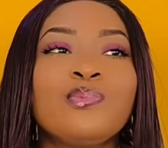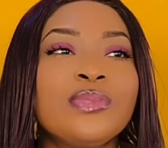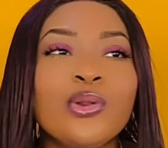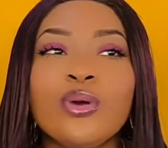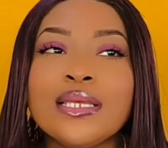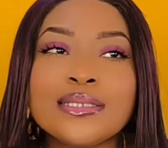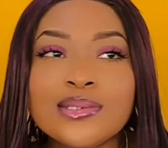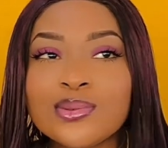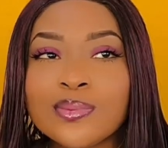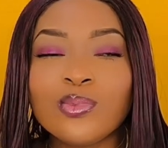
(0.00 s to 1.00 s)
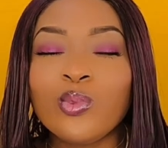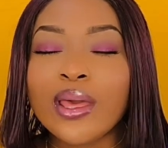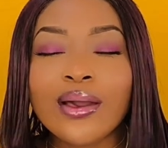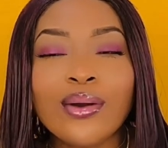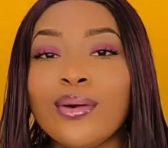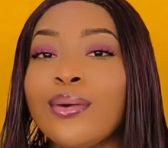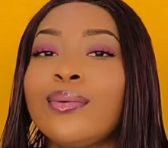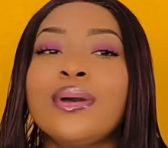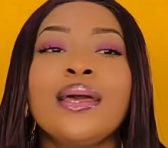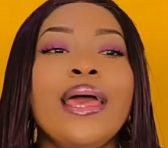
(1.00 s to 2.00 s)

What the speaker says: don't eat too well,